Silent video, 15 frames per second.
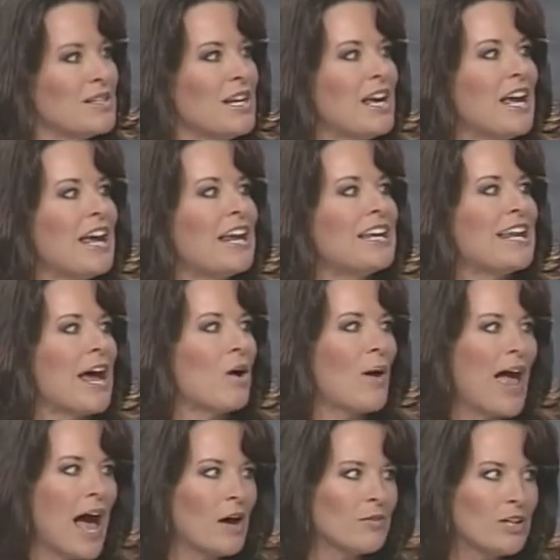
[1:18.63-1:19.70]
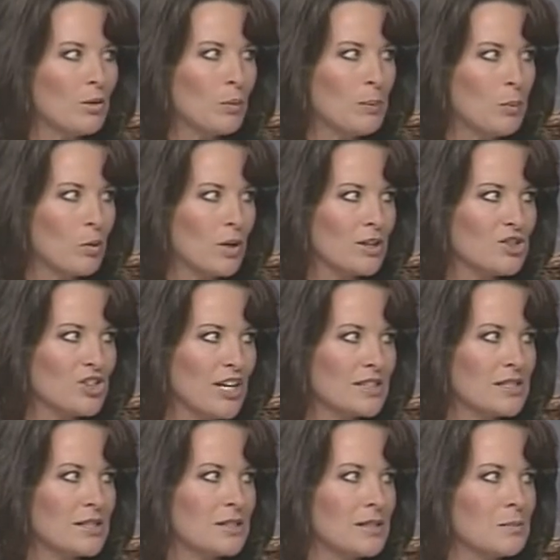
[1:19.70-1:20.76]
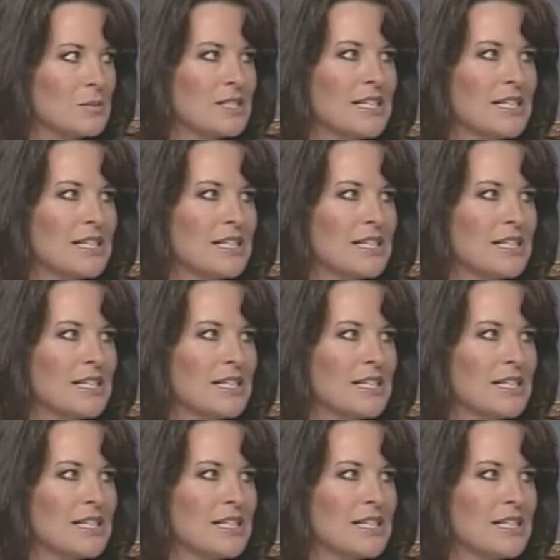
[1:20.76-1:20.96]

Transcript: Okay. Now, having a report on Chexsystems